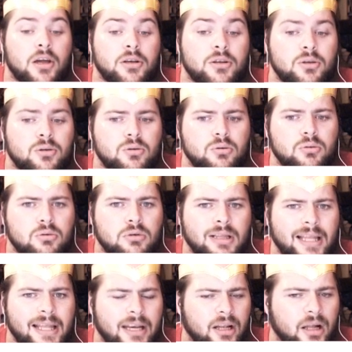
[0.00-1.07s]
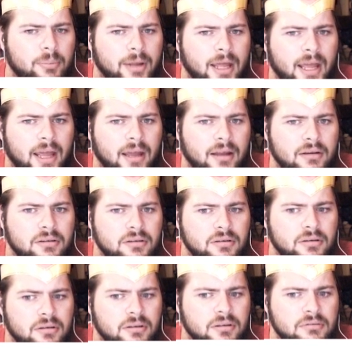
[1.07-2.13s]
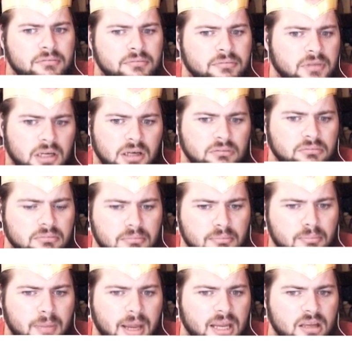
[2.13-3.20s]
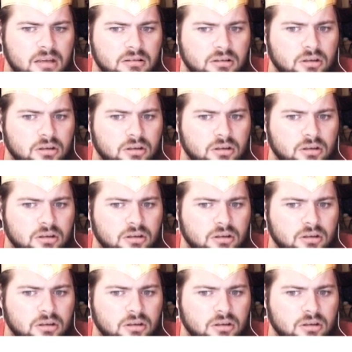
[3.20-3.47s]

to clean it up and, you know, make it